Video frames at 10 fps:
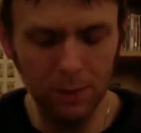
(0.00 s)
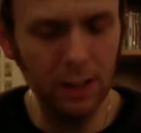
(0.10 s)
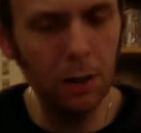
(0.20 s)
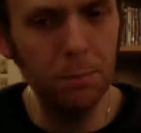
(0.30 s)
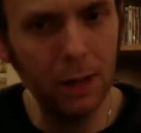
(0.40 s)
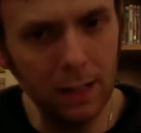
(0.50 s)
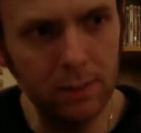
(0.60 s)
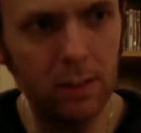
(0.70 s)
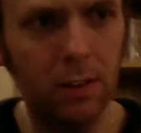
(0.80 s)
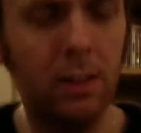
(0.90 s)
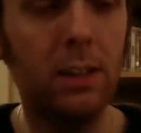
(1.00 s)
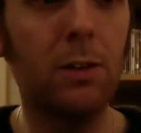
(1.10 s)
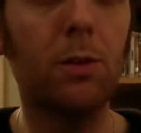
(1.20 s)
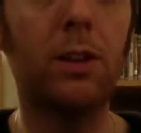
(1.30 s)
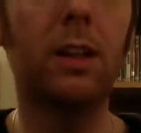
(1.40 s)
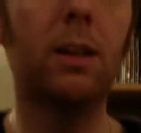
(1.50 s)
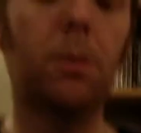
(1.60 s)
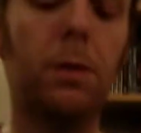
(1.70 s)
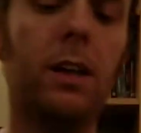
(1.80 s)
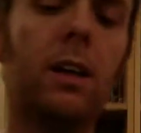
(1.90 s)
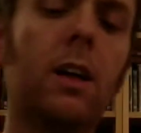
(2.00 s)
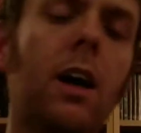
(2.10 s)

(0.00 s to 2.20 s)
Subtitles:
But they are better than you'll think they'll be.